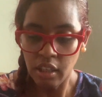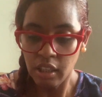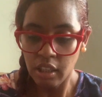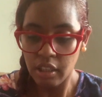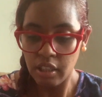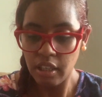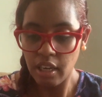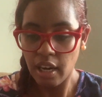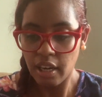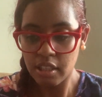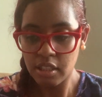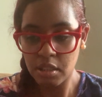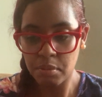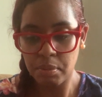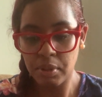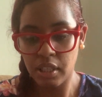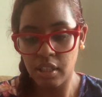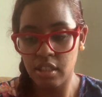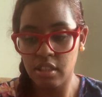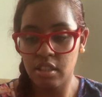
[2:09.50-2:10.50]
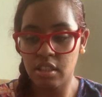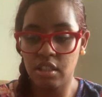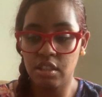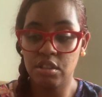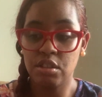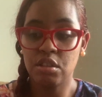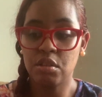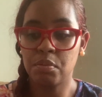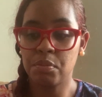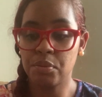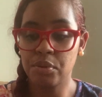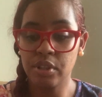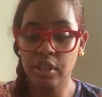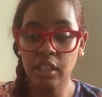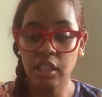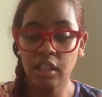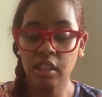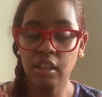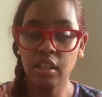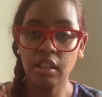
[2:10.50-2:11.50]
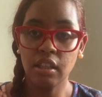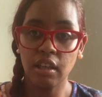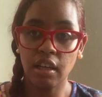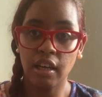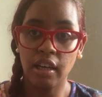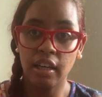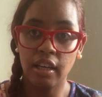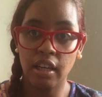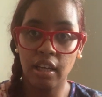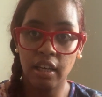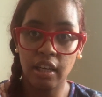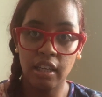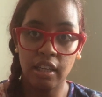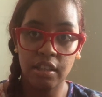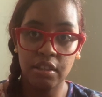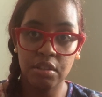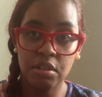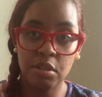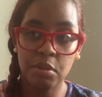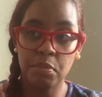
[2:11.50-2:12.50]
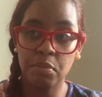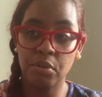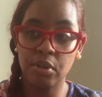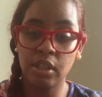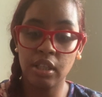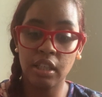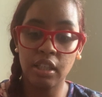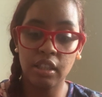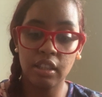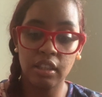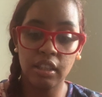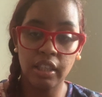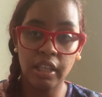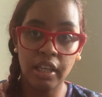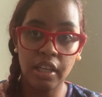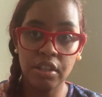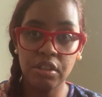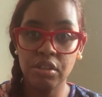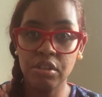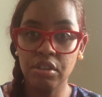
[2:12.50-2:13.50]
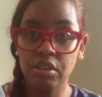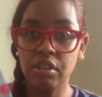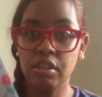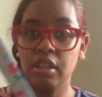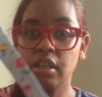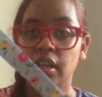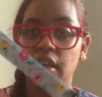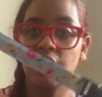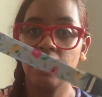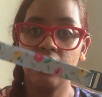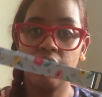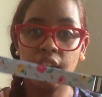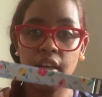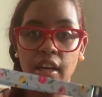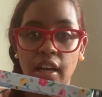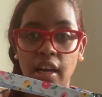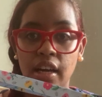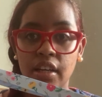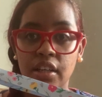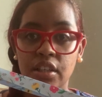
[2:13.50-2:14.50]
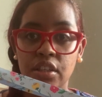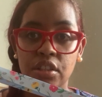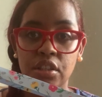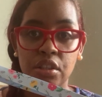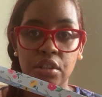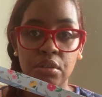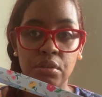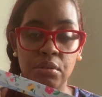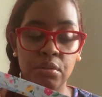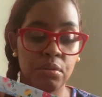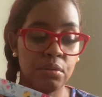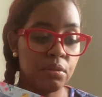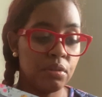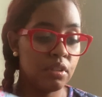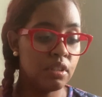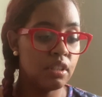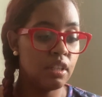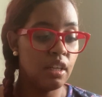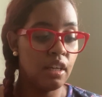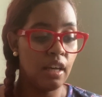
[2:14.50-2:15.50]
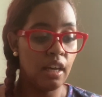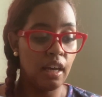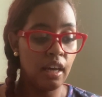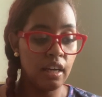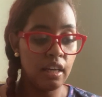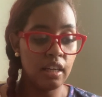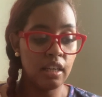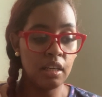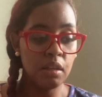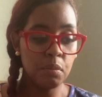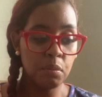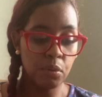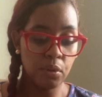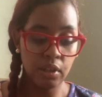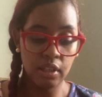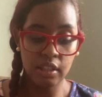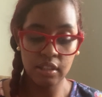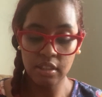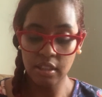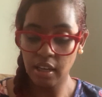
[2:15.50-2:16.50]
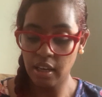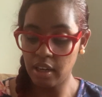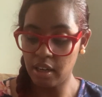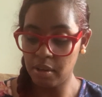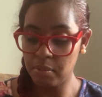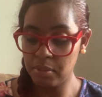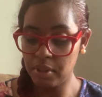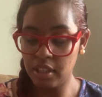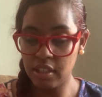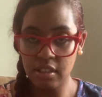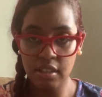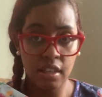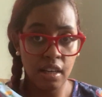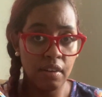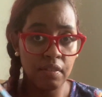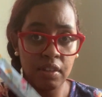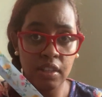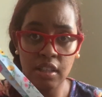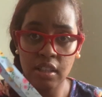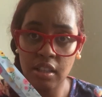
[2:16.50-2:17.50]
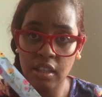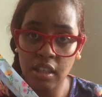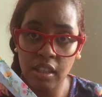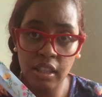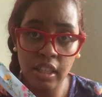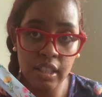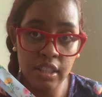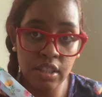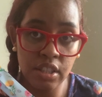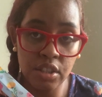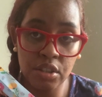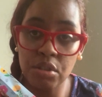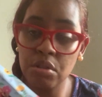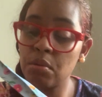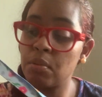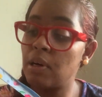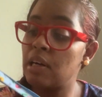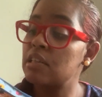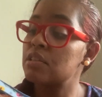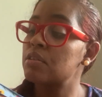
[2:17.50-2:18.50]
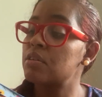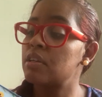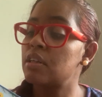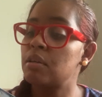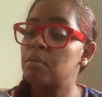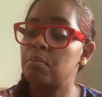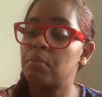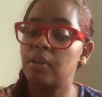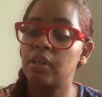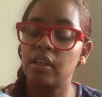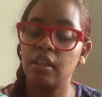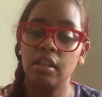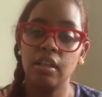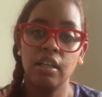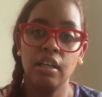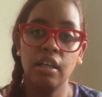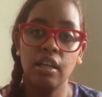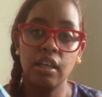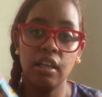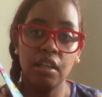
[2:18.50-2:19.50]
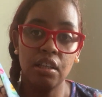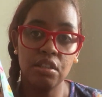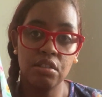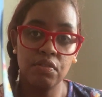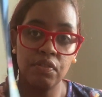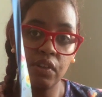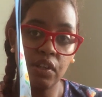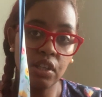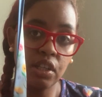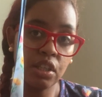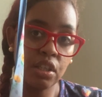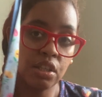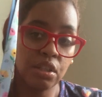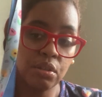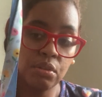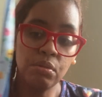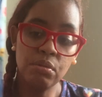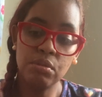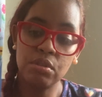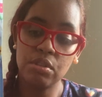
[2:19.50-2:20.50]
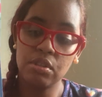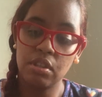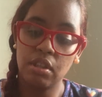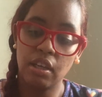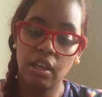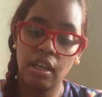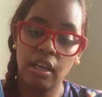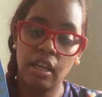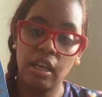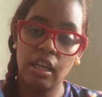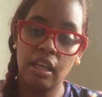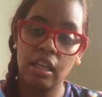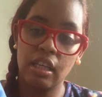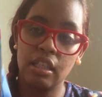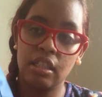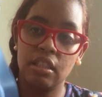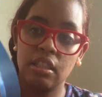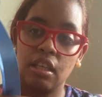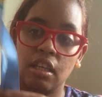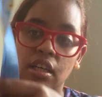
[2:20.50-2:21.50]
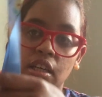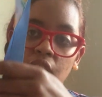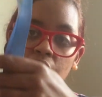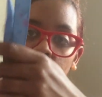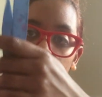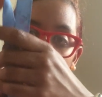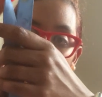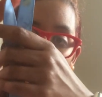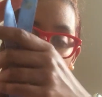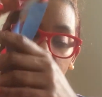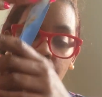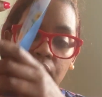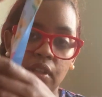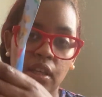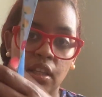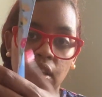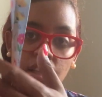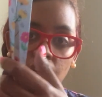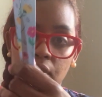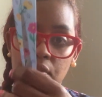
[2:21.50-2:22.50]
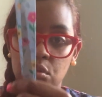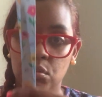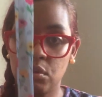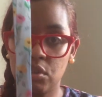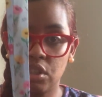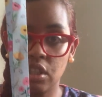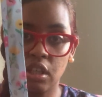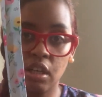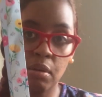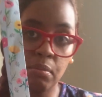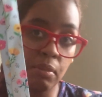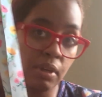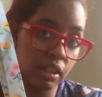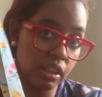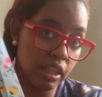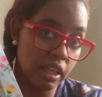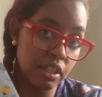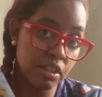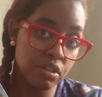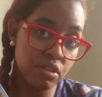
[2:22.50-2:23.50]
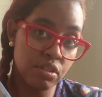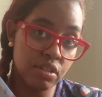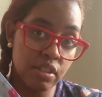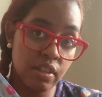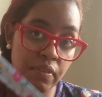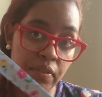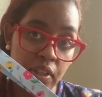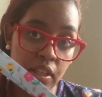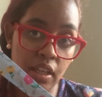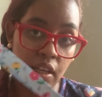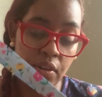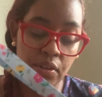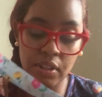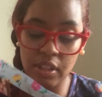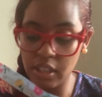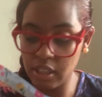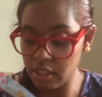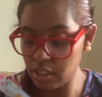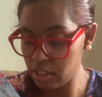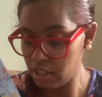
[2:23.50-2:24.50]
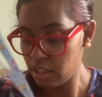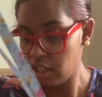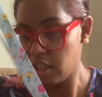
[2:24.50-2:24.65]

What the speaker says: Next, because it is spring, I got a spring lanyard that I could use at any point in time. It doesn't have anything like teacher-wise on it, but it is very cute, and definitely love switching up my lanyards every now and then.